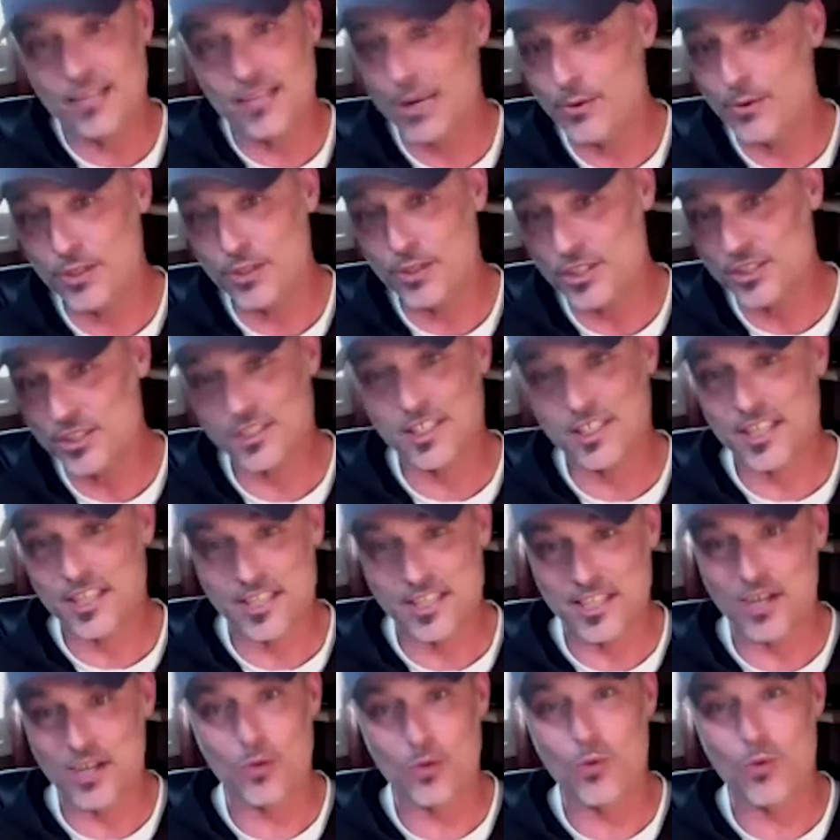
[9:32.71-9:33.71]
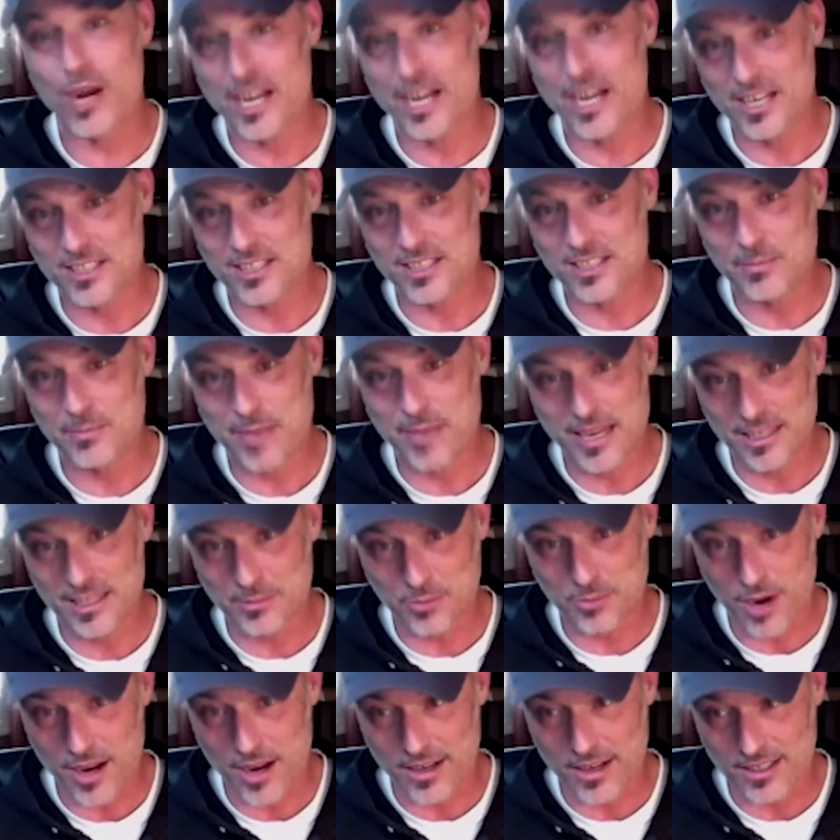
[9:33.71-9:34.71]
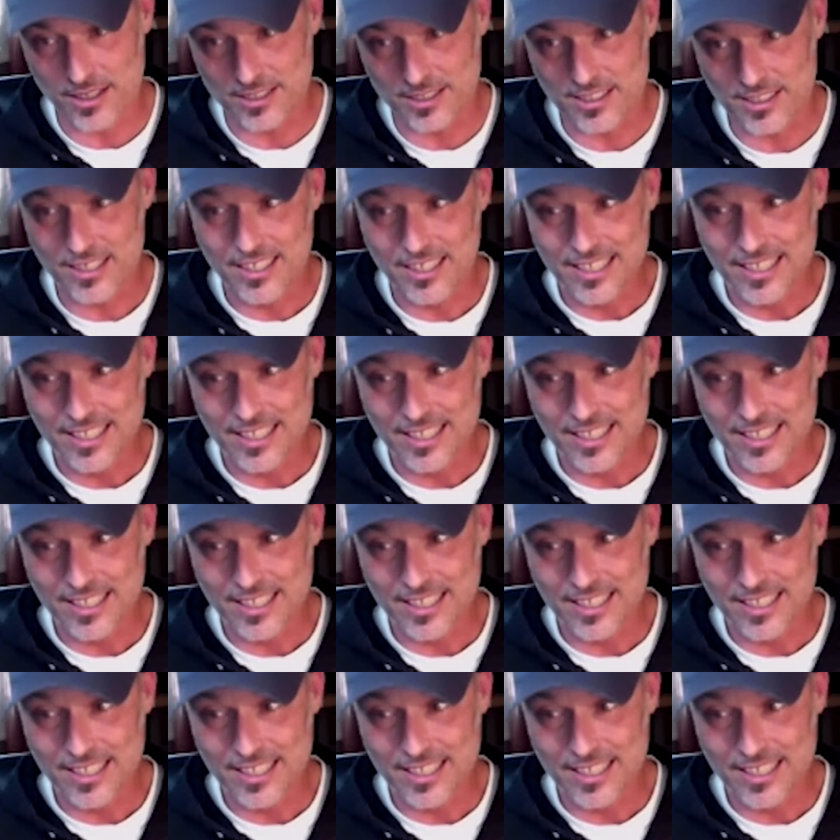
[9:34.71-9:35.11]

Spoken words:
They were just sitting there waiting to make the product.